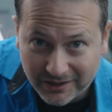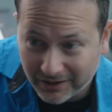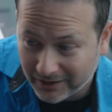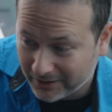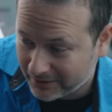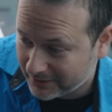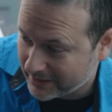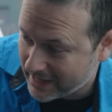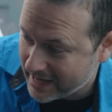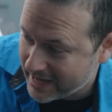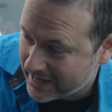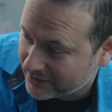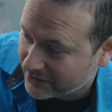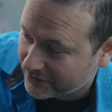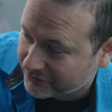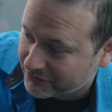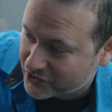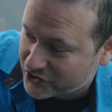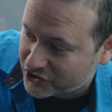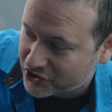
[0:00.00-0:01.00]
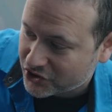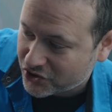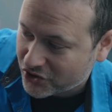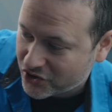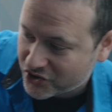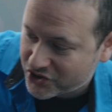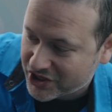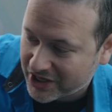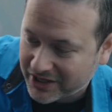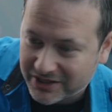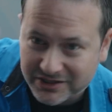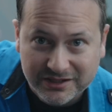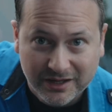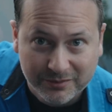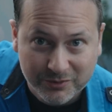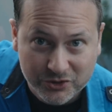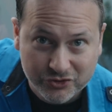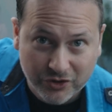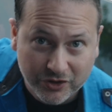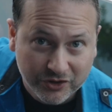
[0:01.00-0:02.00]
and the first to charge a
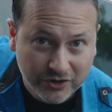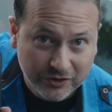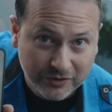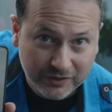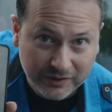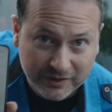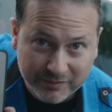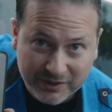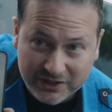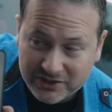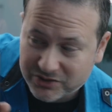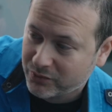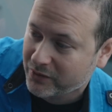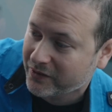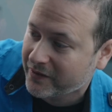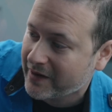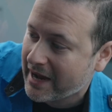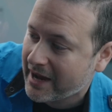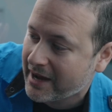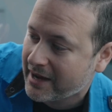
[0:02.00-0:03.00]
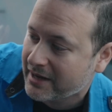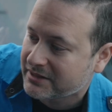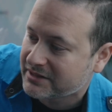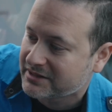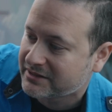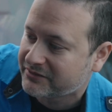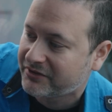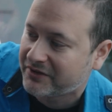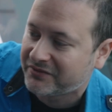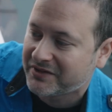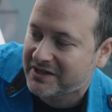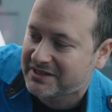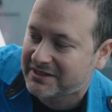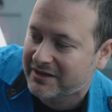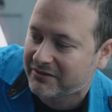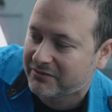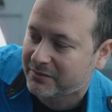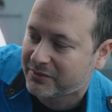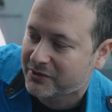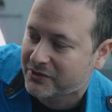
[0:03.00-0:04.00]
Cybertruck currently, because we're at
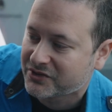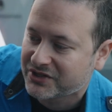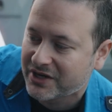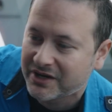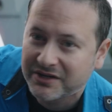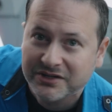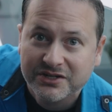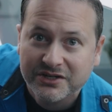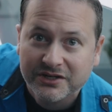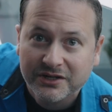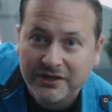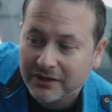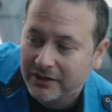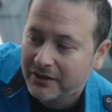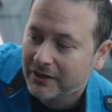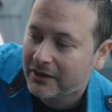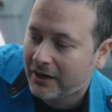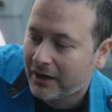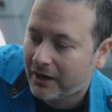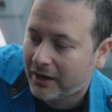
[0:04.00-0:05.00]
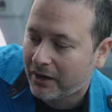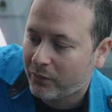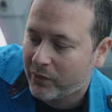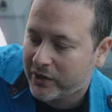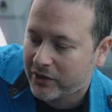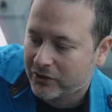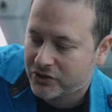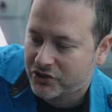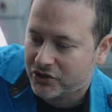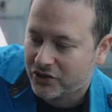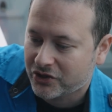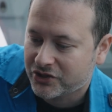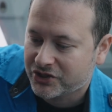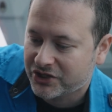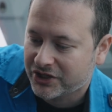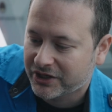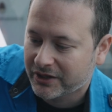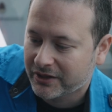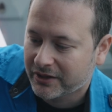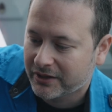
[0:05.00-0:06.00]
57%. We are
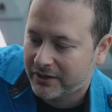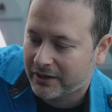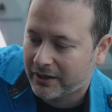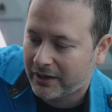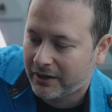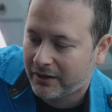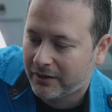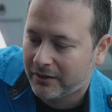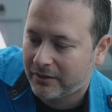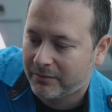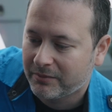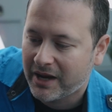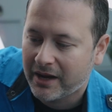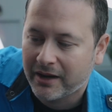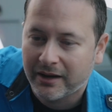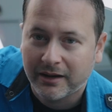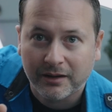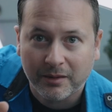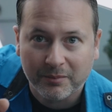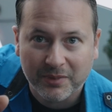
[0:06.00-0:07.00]
charging at